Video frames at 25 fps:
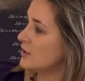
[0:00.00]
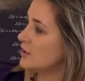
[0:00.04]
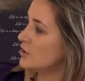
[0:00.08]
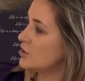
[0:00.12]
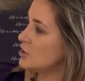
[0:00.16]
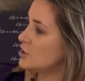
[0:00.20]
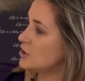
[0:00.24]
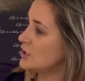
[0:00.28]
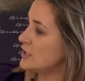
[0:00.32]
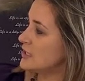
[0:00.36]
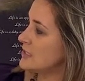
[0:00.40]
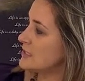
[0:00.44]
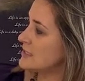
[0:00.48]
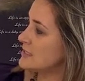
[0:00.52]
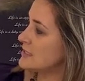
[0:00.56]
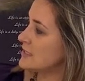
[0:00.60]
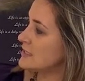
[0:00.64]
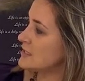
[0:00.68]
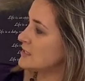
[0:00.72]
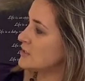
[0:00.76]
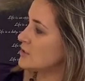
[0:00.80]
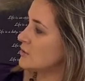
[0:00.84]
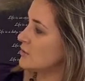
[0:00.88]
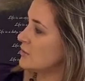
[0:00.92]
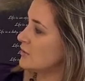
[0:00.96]
Jesus
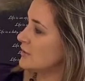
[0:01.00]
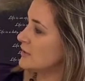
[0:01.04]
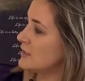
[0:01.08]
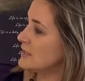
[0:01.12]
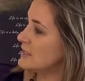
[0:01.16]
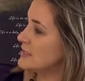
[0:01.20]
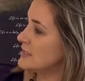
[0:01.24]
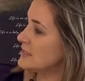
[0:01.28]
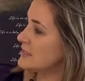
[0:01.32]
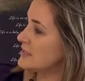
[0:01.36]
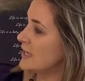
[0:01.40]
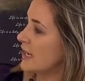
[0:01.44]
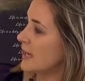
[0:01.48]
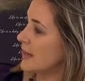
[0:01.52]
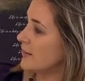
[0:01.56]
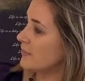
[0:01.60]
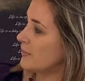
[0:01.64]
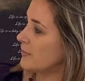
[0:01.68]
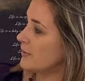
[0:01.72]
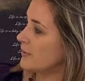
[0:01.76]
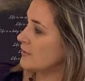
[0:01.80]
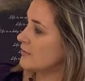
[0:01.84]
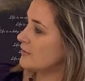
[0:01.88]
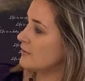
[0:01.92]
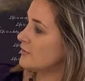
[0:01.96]
told the
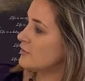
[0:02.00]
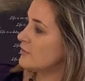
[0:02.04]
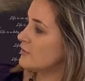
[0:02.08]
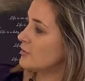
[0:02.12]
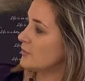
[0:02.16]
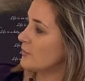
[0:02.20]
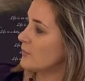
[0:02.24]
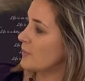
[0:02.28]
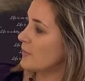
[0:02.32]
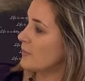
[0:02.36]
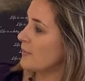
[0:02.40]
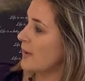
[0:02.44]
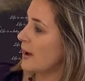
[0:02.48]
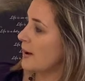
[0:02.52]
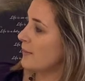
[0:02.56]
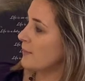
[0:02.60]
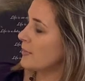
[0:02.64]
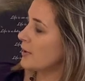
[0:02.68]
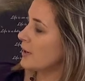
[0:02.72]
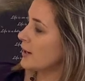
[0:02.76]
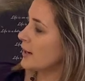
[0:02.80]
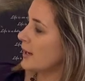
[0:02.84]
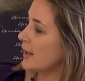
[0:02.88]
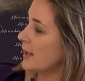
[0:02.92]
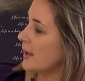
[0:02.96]
disciples to remember
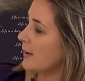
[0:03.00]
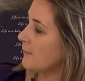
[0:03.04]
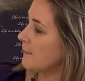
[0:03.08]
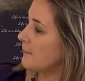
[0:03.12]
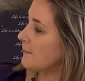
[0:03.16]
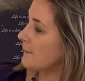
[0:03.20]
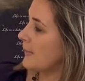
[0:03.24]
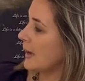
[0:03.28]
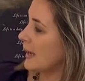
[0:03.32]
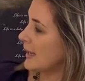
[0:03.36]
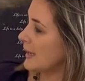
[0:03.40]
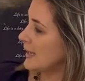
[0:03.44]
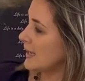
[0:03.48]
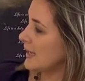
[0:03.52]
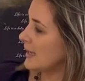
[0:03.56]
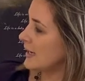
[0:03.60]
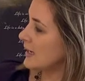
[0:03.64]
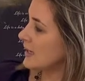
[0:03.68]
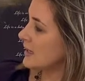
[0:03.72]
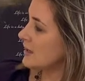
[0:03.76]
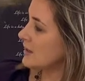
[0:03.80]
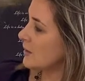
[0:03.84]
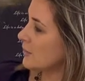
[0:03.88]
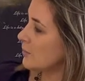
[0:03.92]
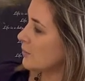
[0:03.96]
him by
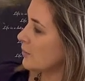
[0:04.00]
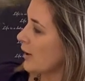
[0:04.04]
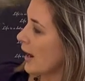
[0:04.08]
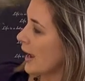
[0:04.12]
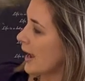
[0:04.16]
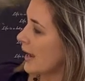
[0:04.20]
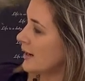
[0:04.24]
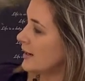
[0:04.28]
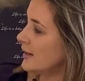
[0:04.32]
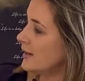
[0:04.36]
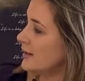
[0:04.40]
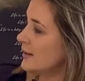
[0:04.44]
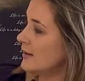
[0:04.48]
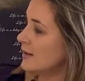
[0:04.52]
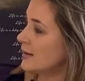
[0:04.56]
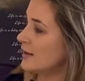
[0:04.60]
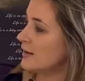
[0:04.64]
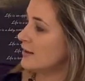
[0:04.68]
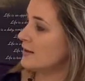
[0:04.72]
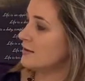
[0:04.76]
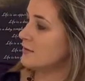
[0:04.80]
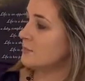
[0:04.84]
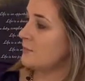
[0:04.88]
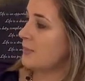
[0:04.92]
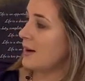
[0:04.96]
eating the bread,
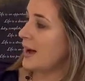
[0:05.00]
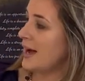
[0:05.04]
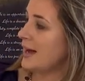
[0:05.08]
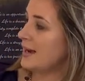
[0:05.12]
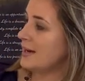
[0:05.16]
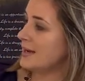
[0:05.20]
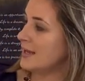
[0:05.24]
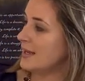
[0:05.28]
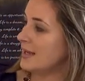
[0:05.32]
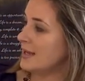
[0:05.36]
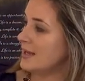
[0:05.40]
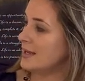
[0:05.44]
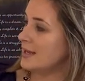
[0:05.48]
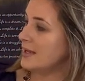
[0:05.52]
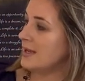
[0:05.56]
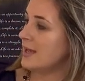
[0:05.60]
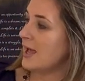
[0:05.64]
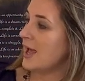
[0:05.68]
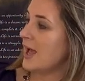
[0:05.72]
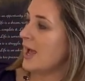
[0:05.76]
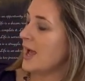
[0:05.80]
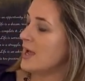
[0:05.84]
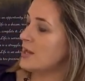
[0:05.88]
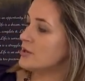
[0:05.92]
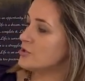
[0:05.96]
his body,
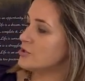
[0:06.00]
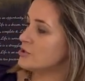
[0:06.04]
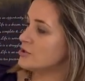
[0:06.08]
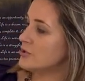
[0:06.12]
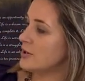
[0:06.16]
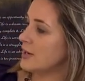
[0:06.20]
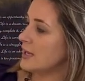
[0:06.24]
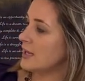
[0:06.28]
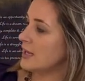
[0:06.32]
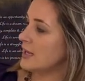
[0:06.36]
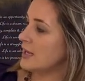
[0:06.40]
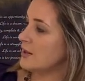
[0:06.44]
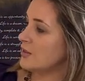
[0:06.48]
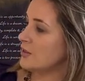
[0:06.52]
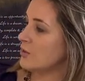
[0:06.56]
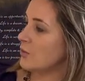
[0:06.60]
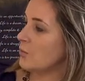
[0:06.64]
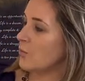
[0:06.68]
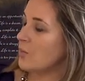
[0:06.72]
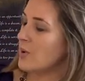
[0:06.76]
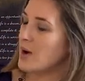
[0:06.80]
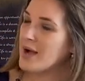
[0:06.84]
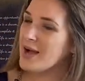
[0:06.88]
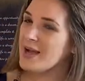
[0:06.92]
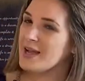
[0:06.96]
and drinking the
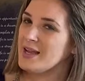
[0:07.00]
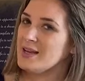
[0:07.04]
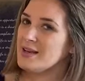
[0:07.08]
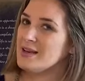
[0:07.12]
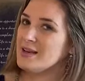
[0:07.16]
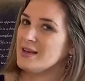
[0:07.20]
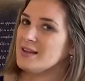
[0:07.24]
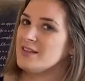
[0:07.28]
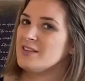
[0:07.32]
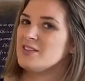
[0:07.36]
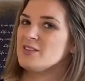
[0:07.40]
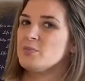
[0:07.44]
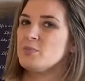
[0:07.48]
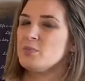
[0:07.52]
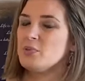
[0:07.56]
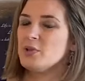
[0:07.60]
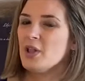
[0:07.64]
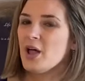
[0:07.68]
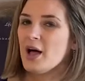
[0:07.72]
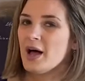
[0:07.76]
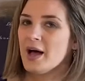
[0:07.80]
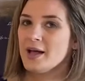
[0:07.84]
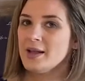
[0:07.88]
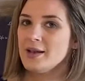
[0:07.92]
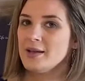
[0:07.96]
wine, his
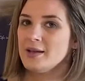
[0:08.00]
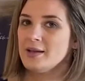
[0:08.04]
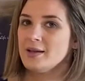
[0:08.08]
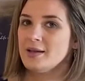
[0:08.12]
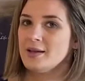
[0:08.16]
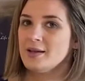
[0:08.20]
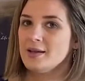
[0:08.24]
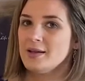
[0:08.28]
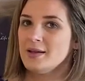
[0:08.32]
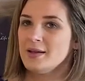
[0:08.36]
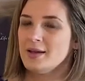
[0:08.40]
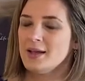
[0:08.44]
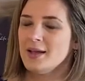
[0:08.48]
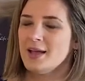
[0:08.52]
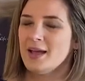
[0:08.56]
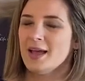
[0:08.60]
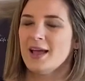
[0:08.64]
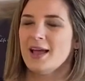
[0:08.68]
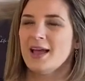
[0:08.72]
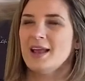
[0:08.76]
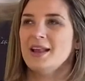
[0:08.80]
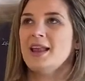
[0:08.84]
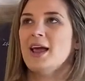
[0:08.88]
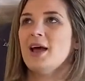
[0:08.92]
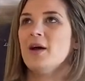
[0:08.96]
blood.
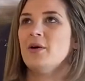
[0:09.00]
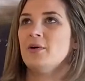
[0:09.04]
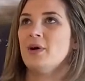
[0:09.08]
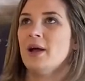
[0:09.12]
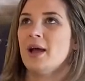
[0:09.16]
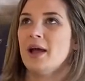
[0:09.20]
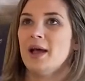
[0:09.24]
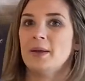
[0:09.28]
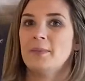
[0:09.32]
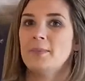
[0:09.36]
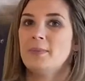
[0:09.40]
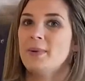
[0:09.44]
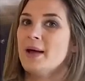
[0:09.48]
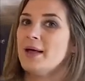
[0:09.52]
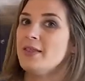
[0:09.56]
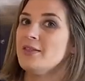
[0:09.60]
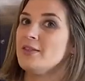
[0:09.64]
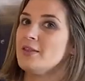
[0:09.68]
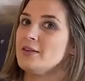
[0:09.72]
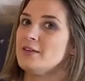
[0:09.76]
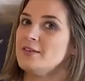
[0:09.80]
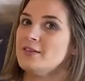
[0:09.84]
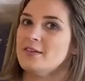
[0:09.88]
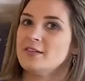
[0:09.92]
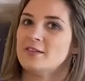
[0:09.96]
Now, I bet the
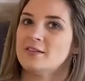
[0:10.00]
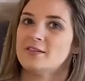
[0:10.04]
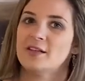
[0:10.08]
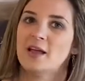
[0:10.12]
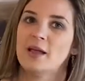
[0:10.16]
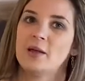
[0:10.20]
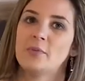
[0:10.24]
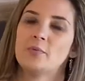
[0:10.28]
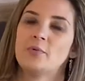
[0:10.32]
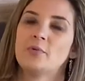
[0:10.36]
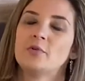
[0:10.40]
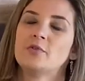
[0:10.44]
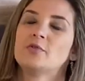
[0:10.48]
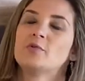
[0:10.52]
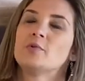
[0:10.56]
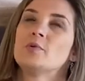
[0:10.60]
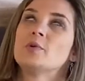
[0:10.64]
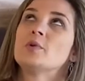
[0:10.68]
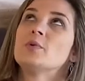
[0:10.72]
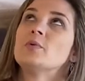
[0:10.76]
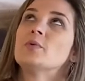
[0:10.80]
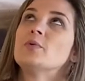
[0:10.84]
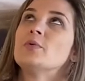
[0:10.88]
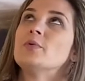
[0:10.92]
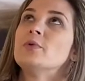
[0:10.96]
disciples were
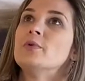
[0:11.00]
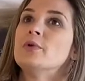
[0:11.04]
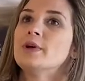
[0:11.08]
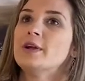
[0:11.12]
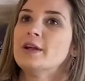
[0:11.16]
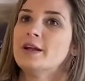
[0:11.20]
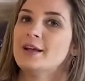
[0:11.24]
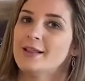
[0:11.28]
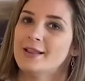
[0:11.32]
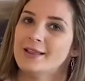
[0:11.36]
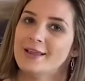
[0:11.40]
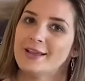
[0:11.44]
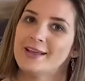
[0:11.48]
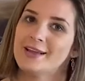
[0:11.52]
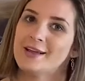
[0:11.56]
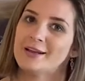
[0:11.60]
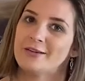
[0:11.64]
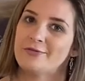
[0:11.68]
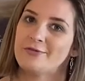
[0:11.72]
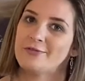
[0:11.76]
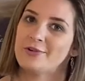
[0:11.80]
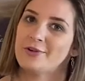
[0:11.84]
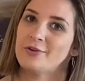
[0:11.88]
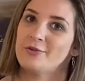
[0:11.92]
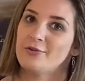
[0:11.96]
really
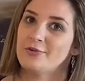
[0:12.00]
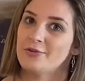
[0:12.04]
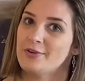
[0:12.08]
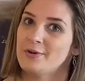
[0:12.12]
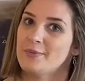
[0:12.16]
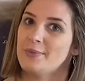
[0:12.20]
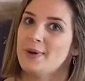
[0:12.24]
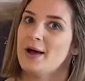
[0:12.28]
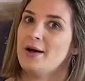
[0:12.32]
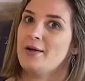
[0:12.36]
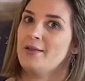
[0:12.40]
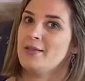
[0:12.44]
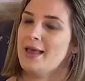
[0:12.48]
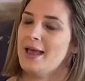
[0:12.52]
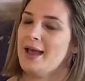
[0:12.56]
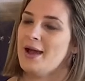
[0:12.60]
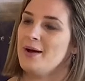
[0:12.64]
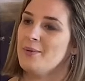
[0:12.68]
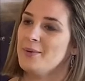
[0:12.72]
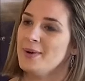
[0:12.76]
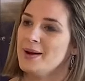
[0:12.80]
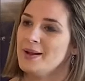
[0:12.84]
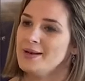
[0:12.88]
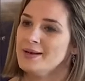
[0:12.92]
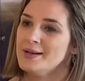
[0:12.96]
confused about that
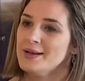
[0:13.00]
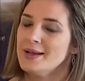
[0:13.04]
one.